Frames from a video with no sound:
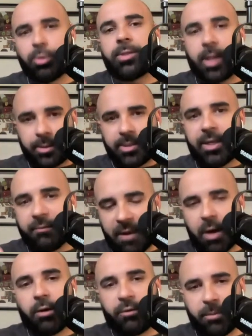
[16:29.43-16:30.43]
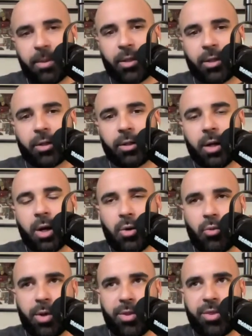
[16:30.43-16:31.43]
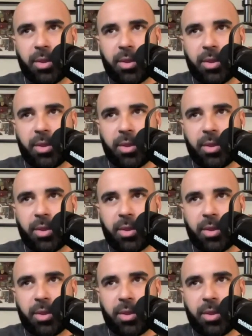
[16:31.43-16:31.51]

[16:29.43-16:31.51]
you start to get very familiar with